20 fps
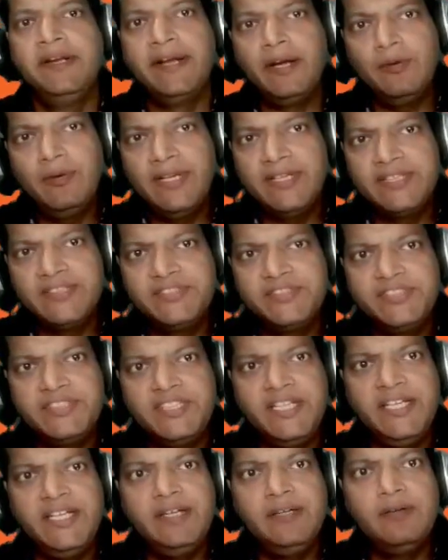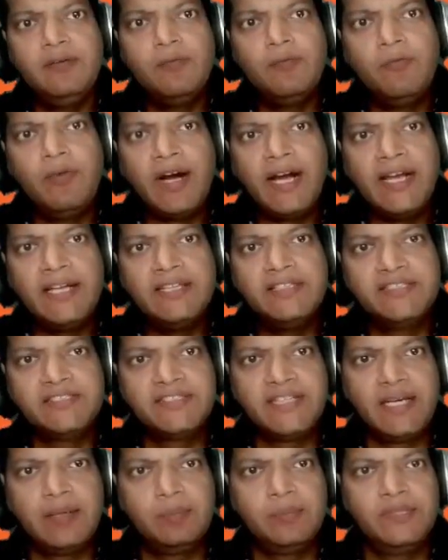Now let us see why
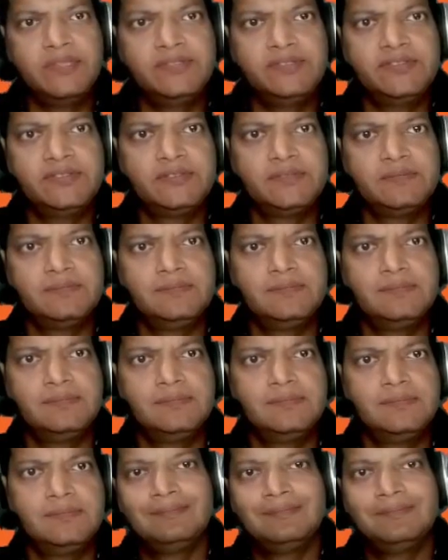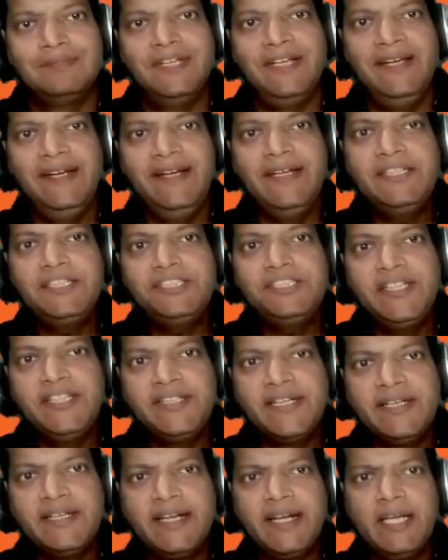this happens. Each
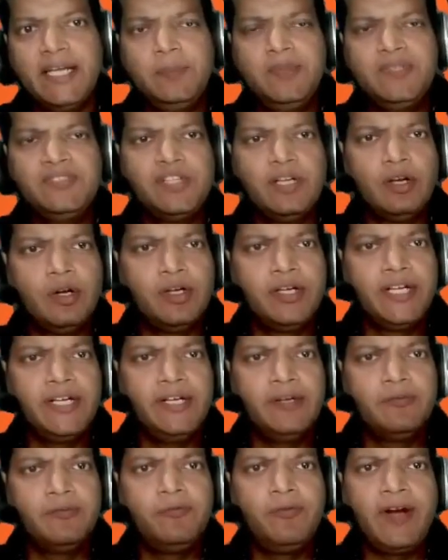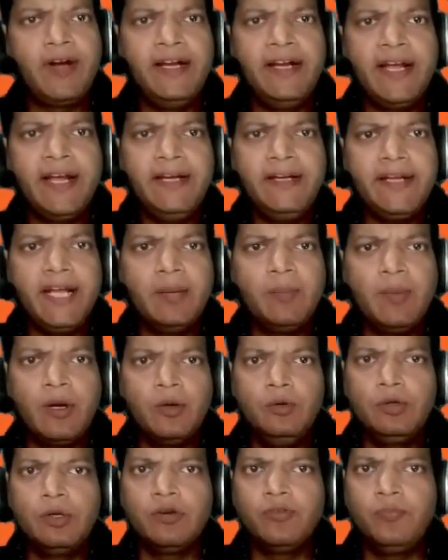data type is allotted a finite
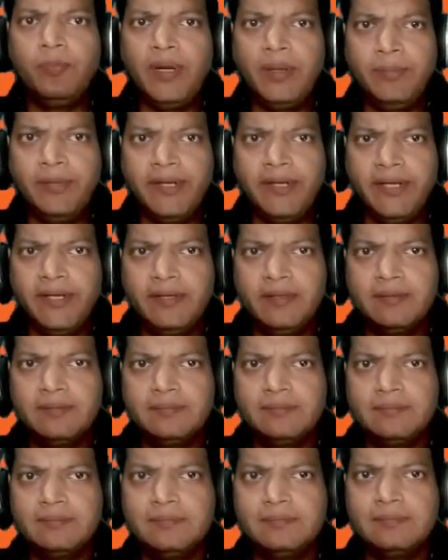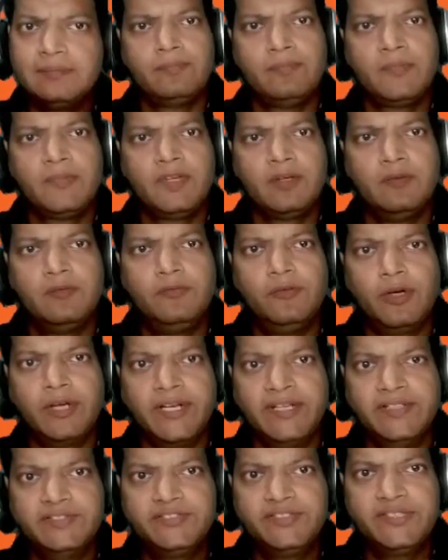amount of memory.
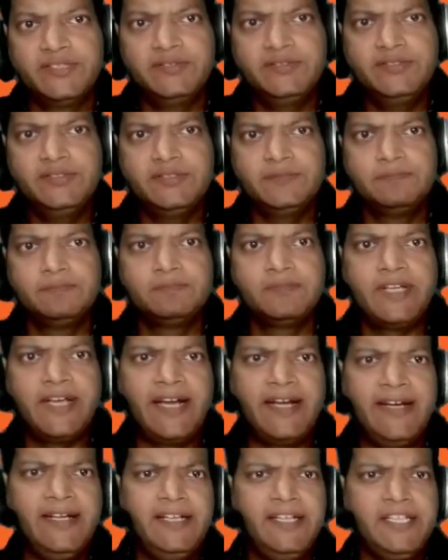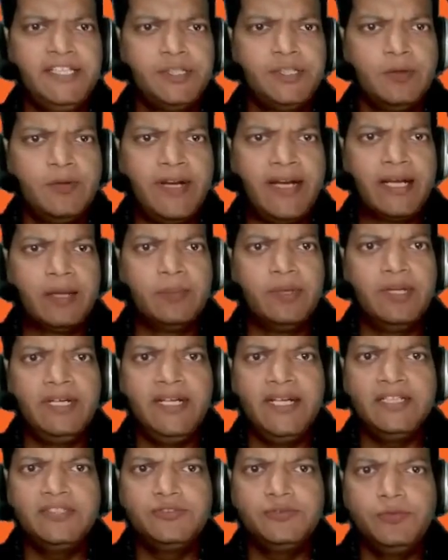For instance, an integer variable
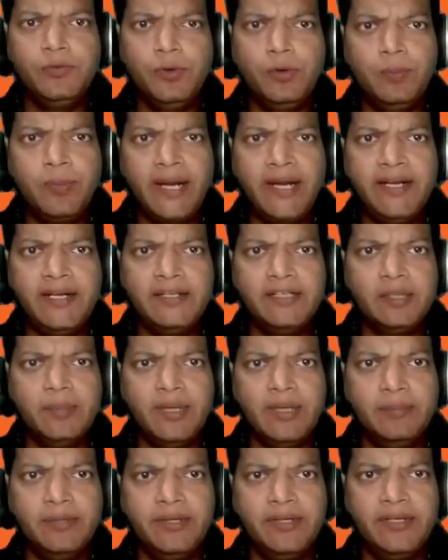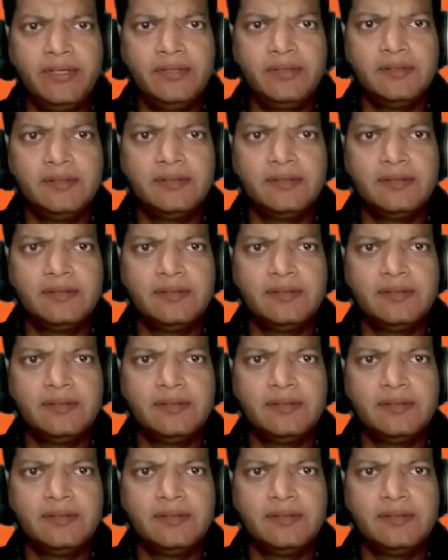takes 4 bytes in the memory.